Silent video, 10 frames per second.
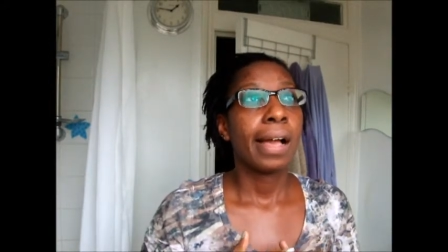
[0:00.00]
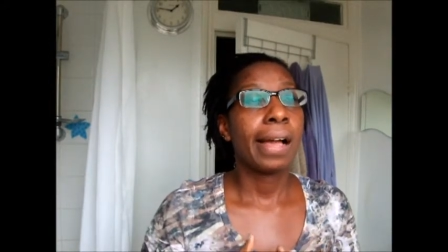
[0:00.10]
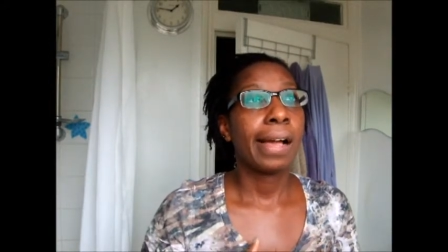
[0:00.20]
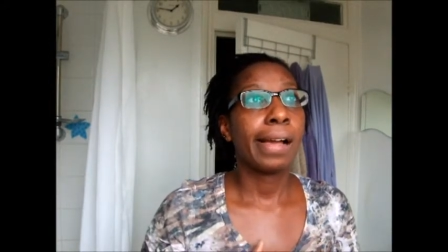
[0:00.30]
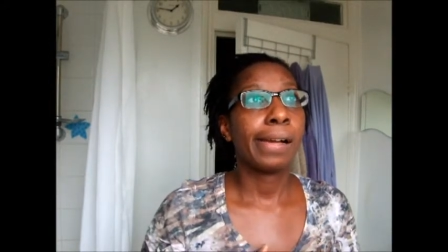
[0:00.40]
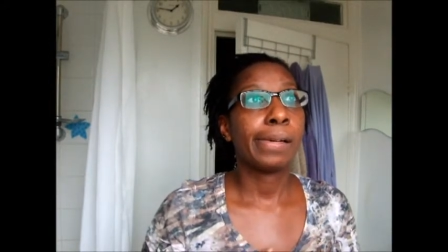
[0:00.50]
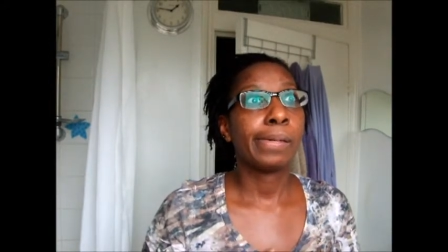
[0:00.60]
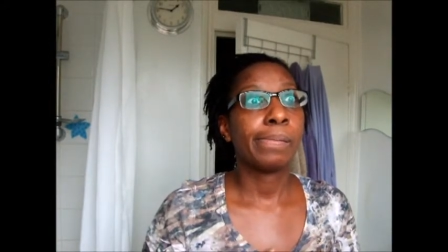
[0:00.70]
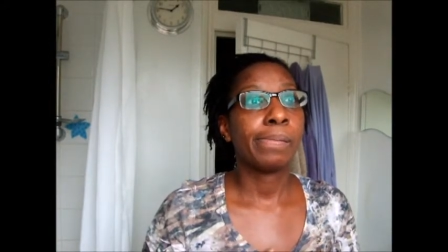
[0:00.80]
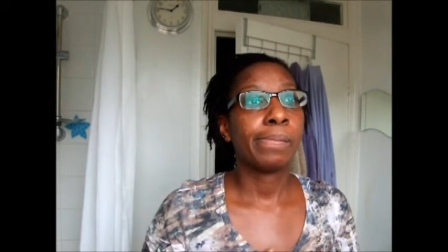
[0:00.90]

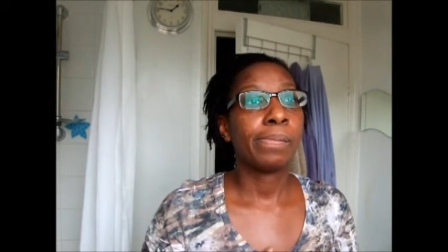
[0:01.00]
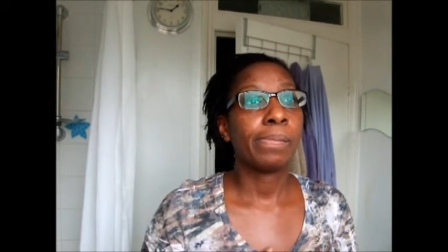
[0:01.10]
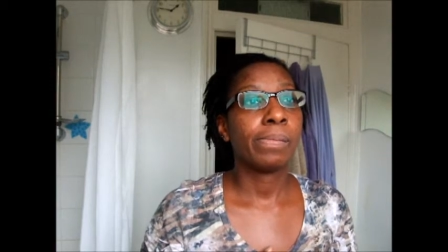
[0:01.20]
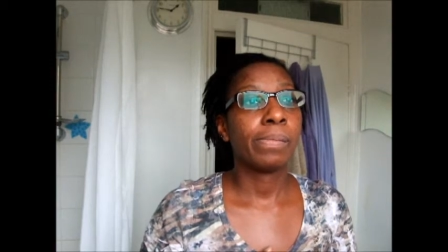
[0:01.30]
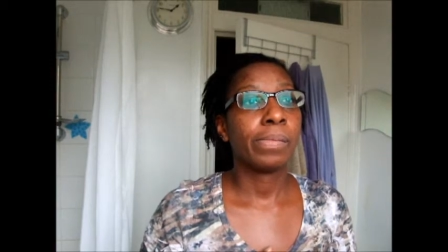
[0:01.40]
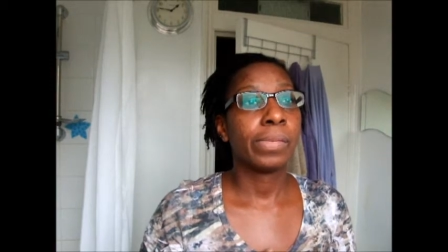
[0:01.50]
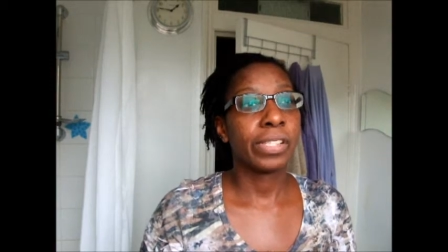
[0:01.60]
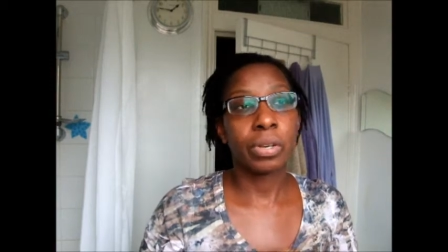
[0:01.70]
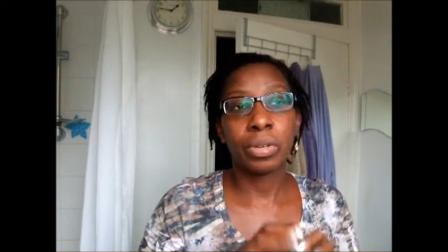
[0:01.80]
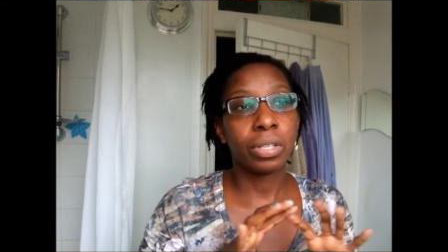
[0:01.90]
um,
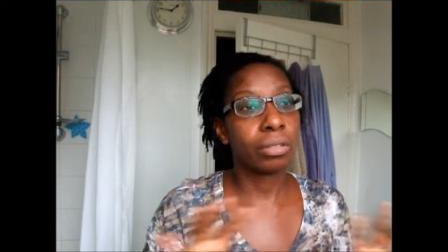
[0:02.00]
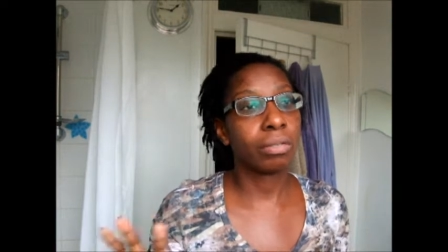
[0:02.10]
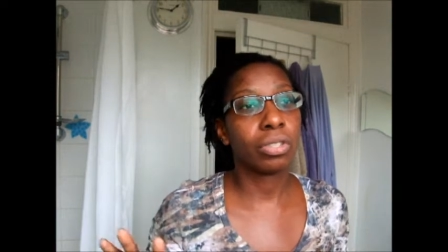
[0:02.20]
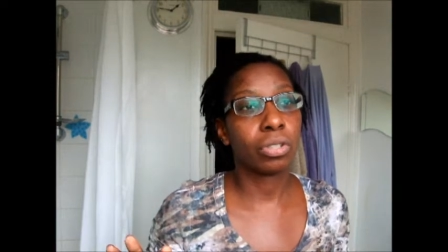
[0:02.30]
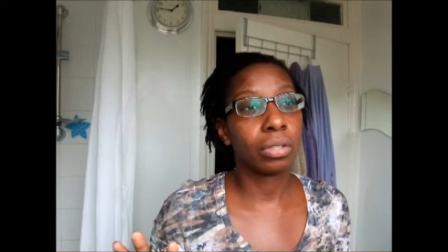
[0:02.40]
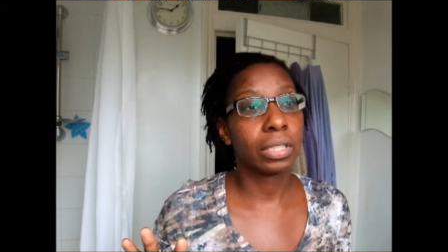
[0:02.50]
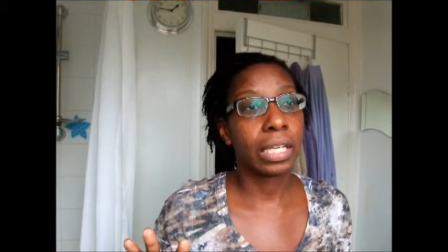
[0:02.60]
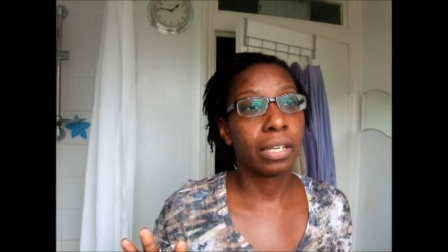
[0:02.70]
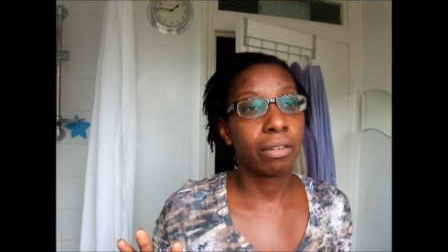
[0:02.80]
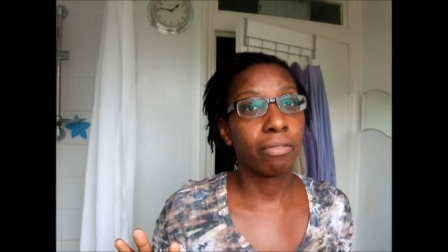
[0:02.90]
so it, this shouldn't
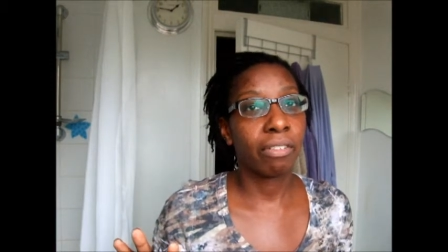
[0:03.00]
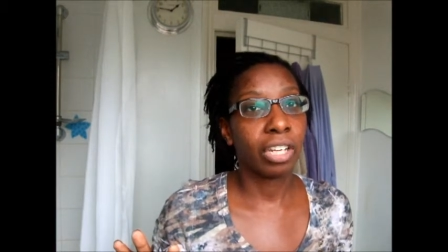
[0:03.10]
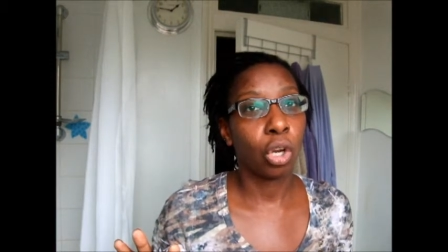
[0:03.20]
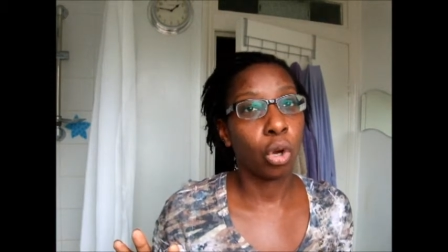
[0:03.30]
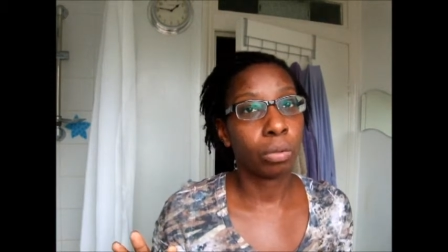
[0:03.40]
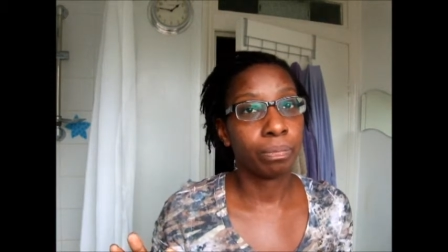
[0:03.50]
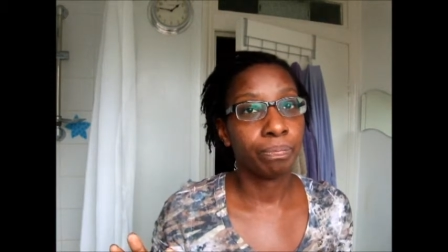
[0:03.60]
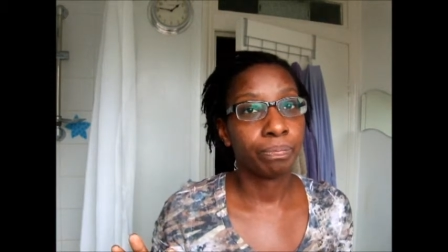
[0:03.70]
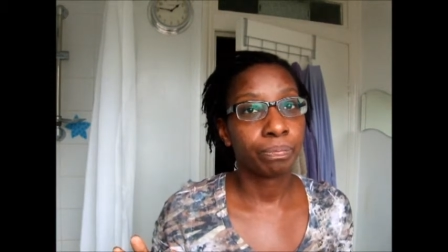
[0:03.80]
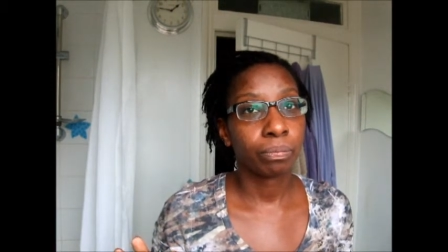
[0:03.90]
take very long.
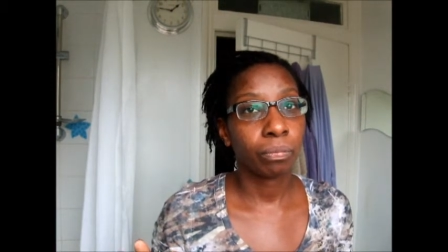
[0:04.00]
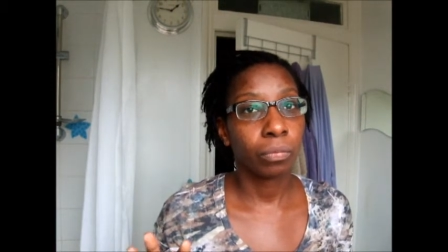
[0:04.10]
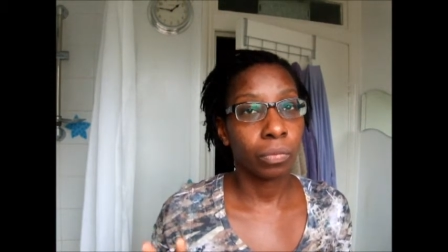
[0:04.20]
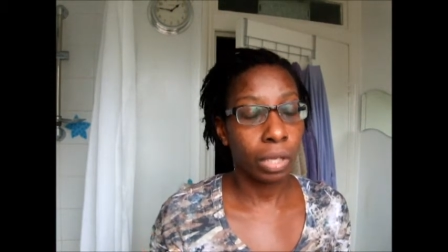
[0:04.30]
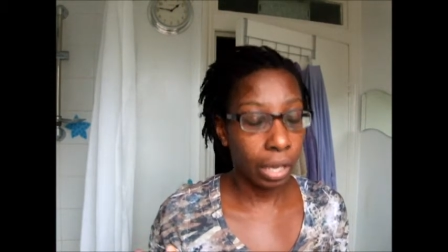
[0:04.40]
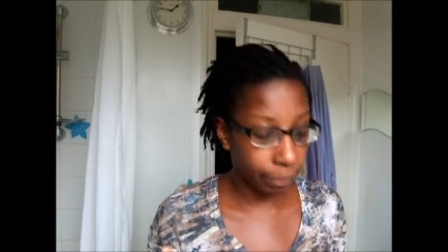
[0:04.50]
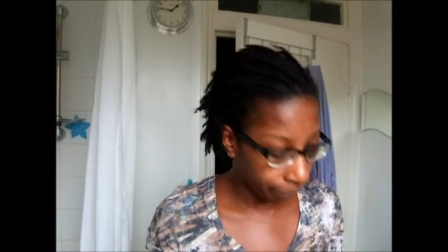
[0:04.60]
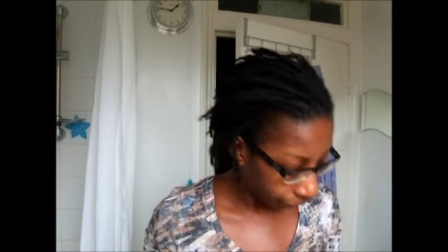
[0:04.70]
Yeah.